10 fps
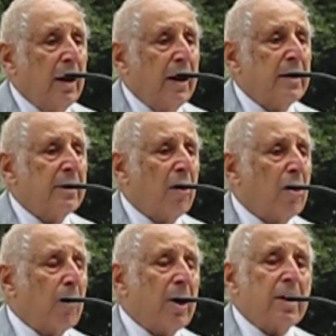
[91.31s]
And
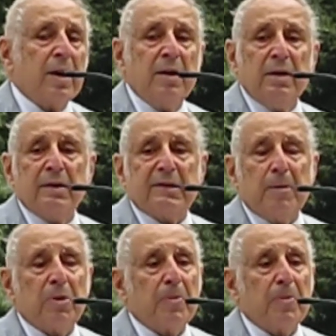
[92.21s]
already some of the